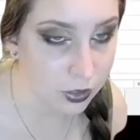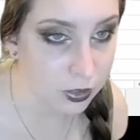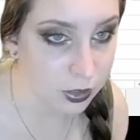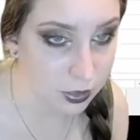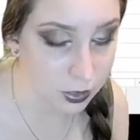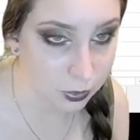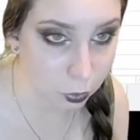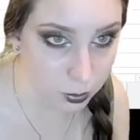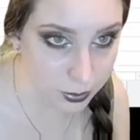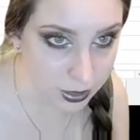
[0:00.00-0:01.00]
this, the
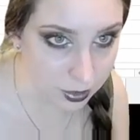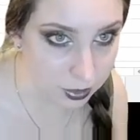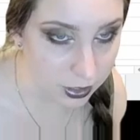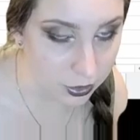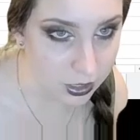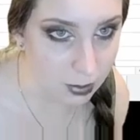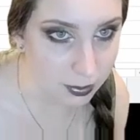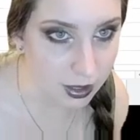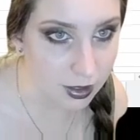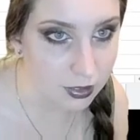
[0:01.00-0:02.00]
formula that you're typing